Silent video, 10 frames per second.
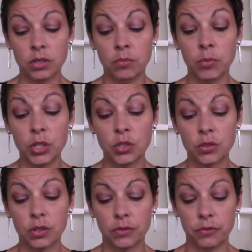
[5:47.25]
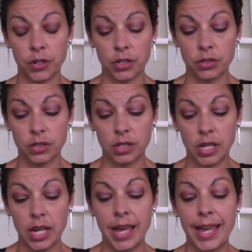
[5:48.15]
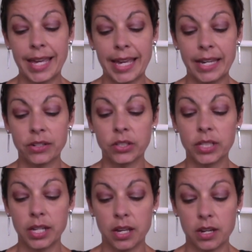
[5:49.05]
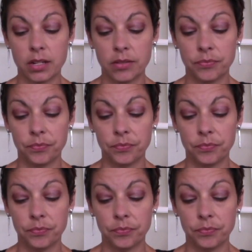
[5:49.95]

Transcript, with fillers: emerged first, a candle in hand.